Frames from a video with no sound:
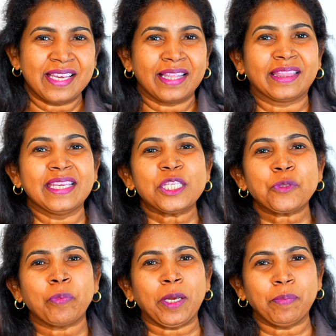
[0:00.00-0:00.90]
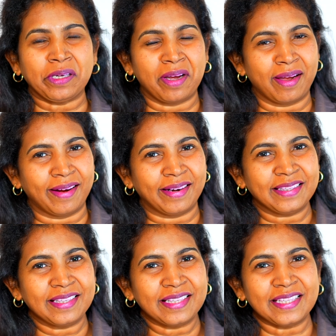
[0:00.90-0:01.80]
This Bible
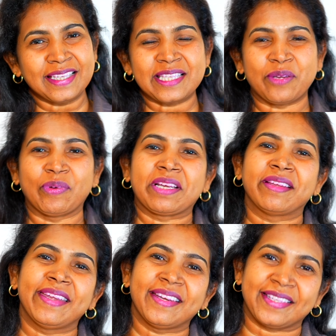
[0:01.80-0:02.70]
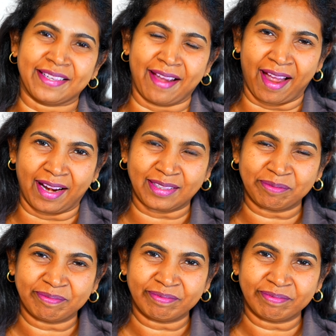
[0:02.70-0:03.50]
God is our Creator God.